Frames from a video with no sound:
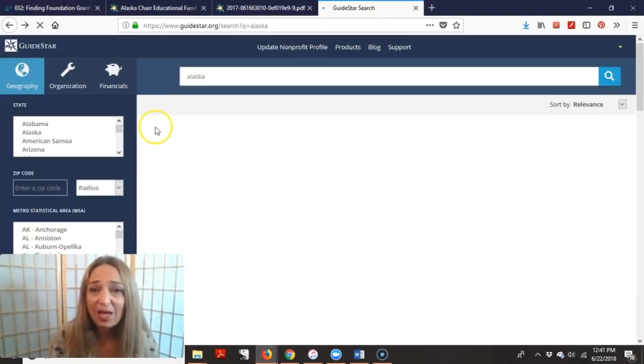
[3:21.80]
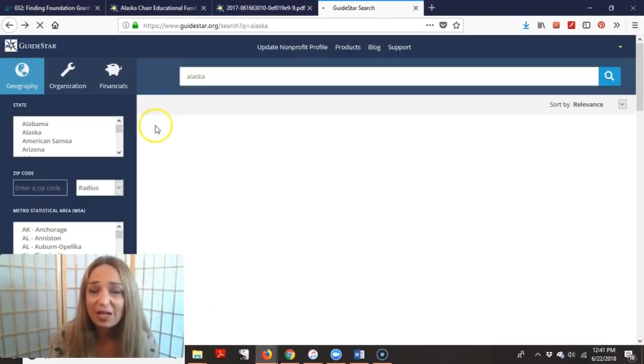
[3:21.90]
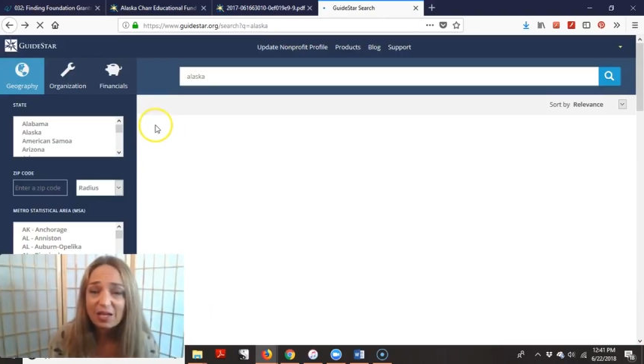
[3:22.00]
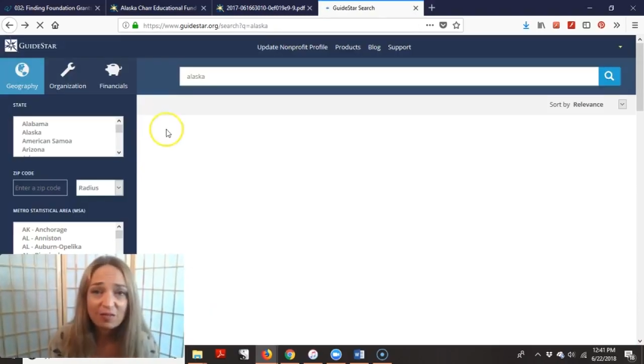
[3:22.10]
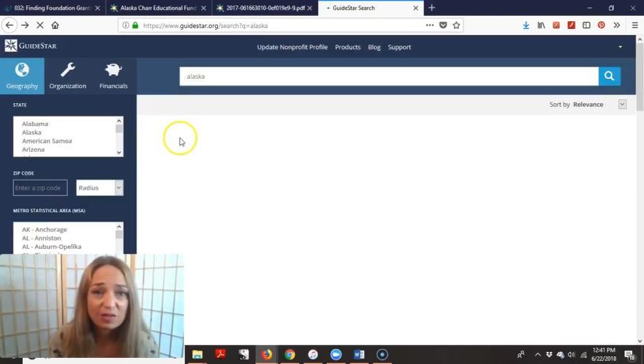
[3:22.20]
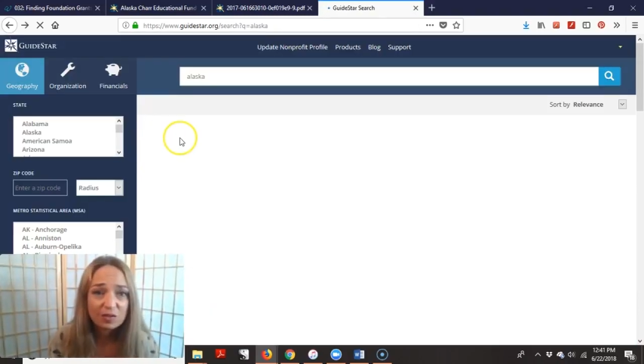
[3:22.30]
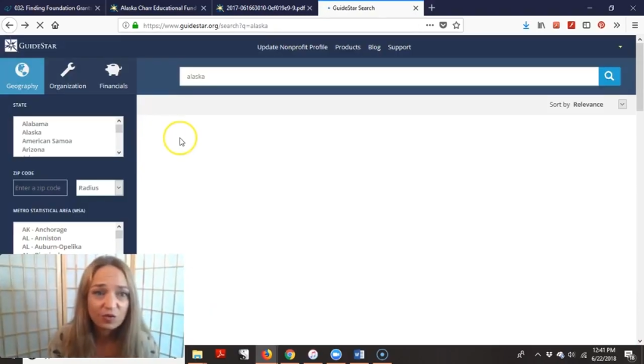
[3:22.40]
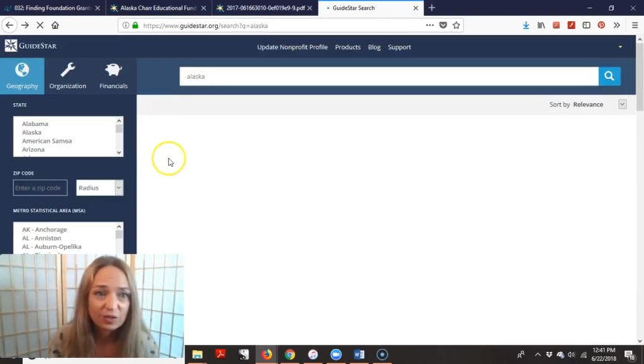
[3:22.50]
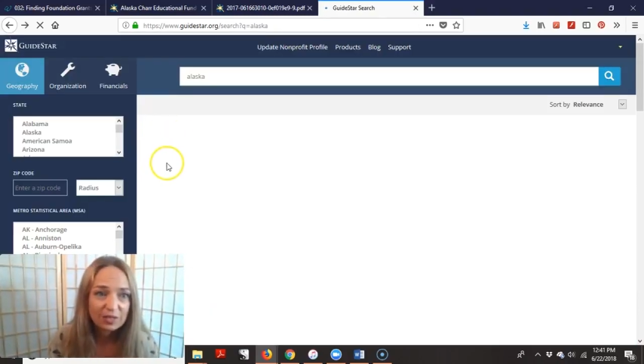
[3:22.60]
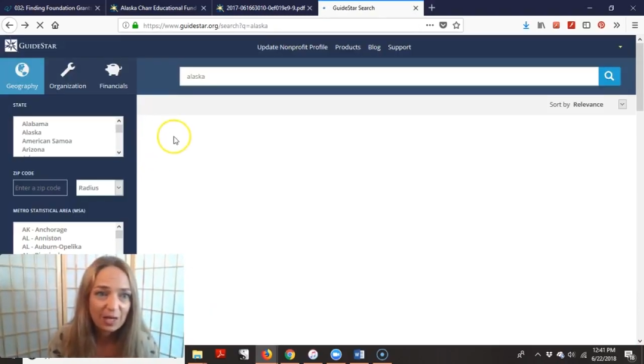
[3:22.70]
any of this
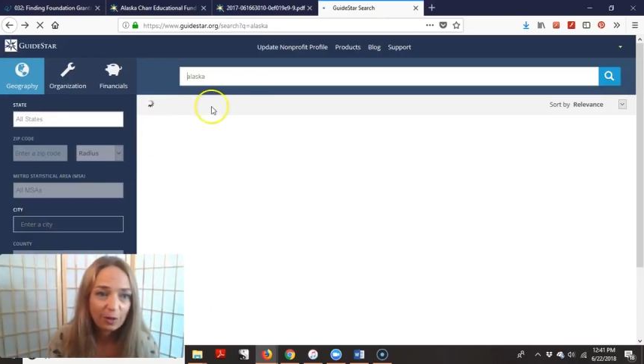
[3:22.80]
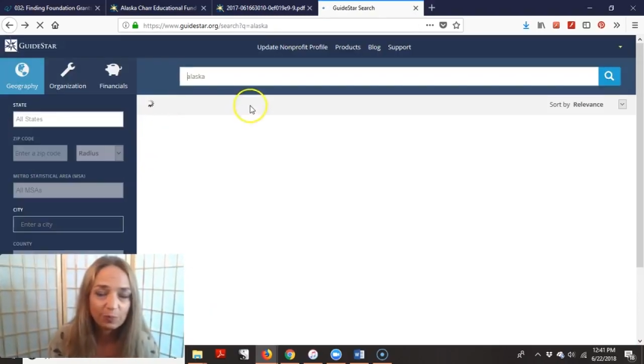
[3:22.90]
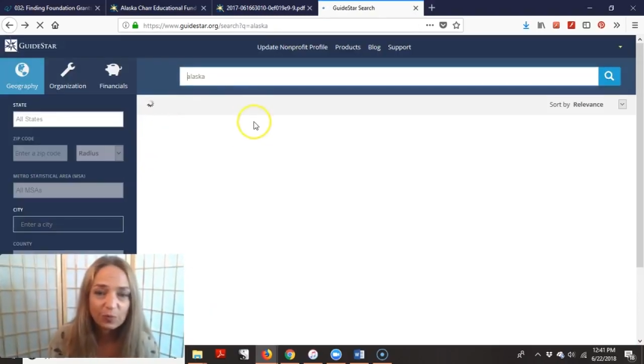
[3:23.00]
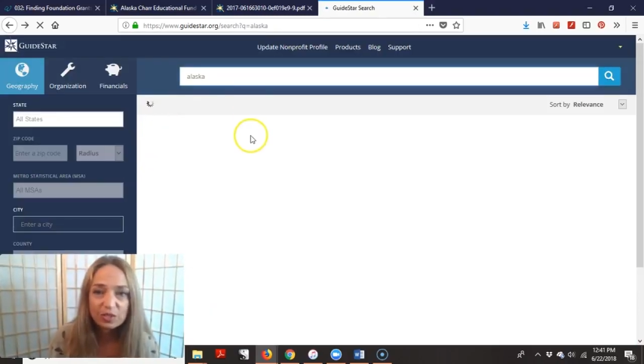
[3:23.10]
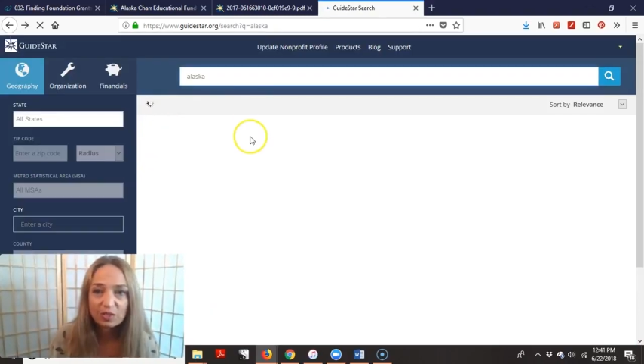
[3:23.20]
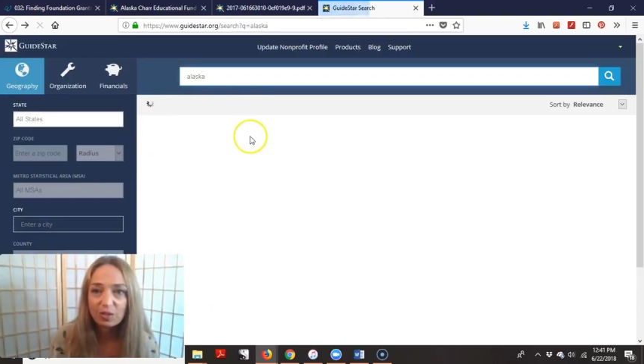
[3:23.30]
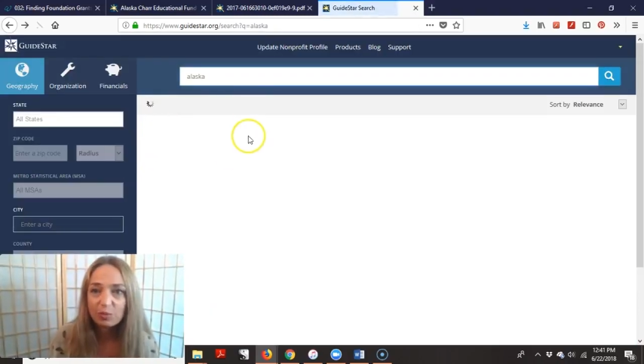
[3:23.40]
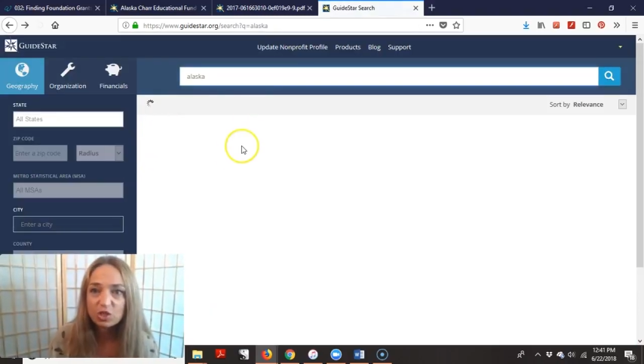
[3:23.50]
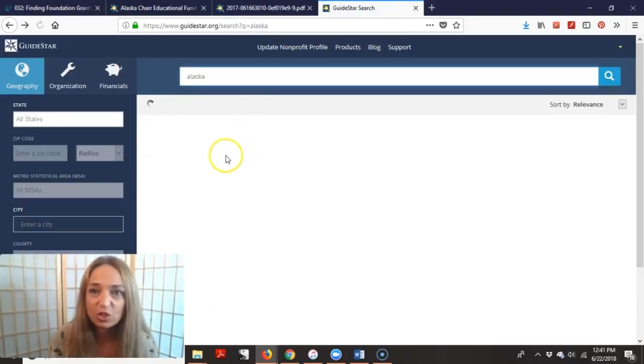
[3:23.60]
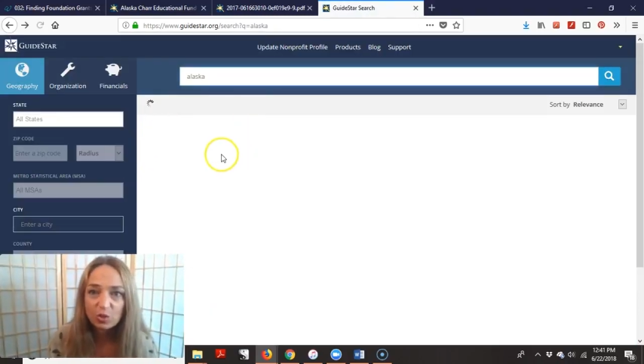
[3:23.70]
filled out. So let
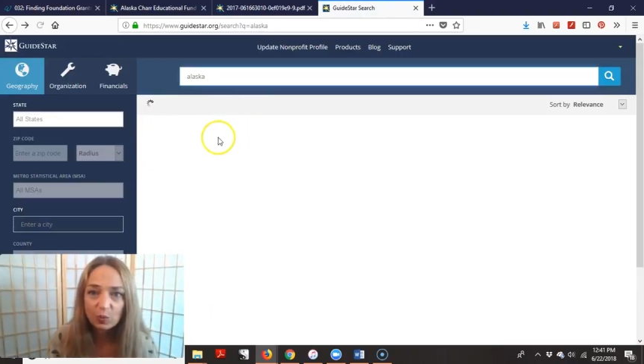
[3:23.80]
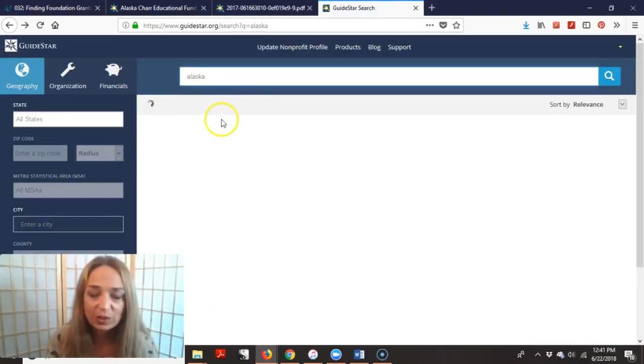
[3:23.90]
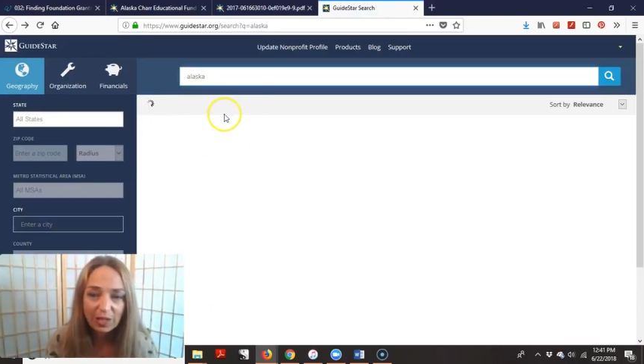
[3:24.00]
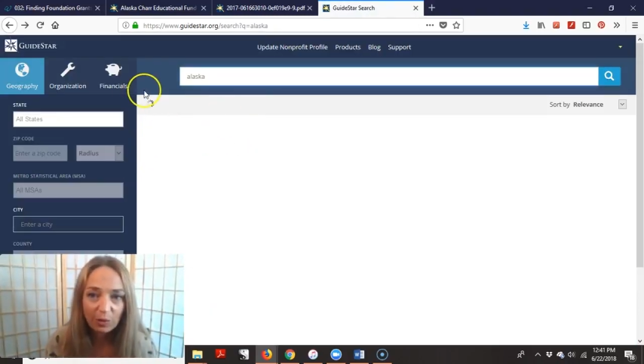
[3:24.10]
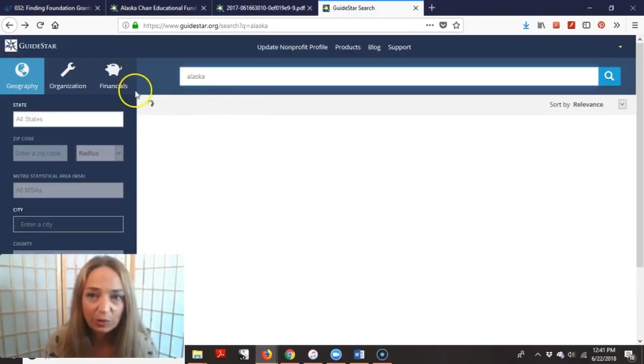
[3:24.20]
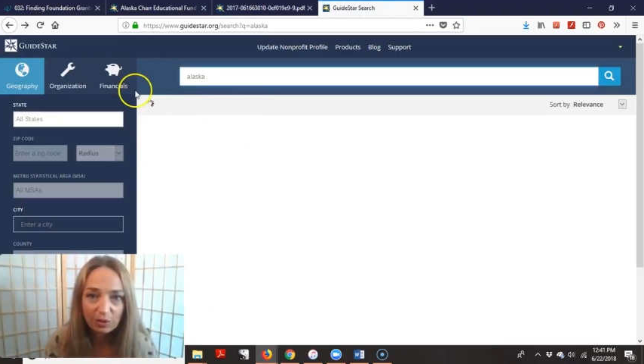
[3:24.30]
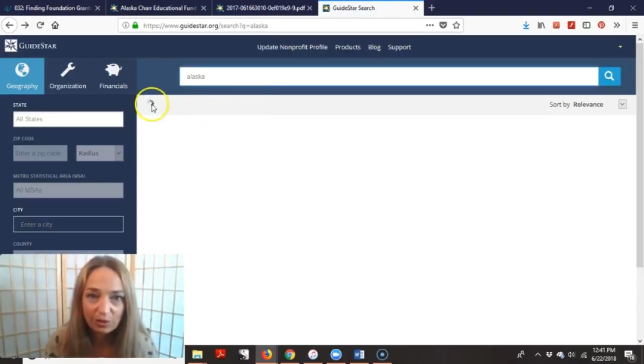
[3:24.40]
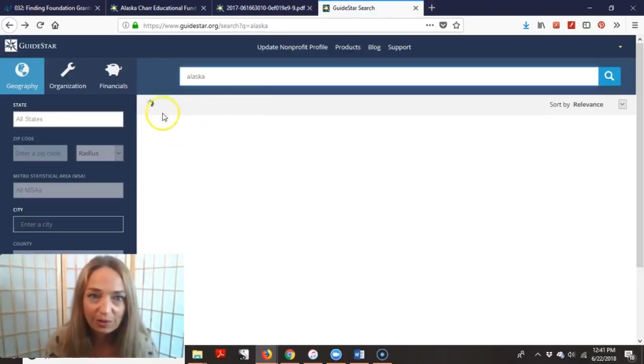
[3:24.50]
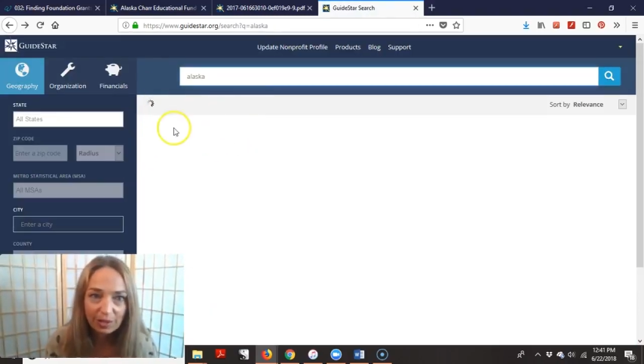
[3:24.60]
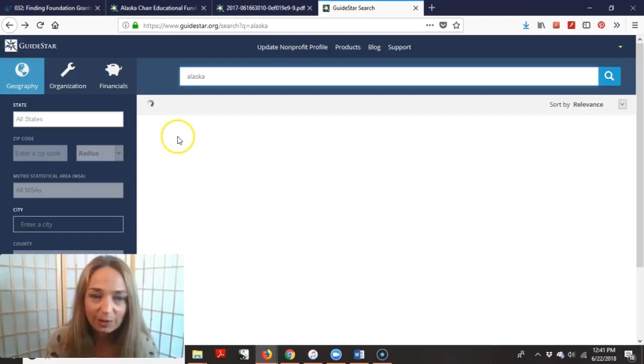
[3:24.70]
me show you what that would
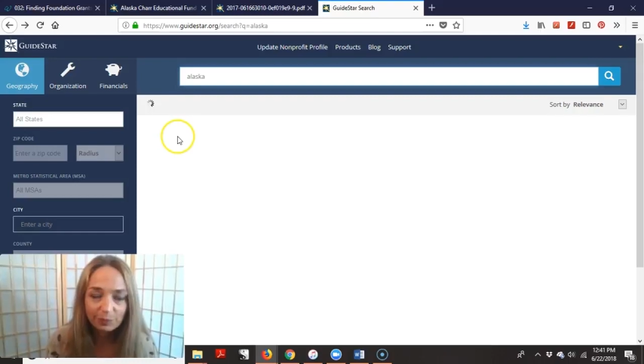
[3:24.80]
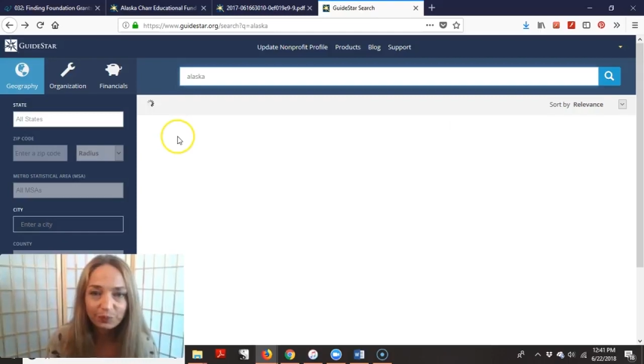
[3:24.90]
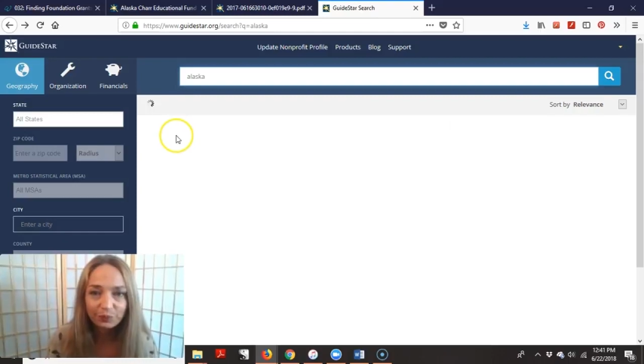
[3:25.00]
look like.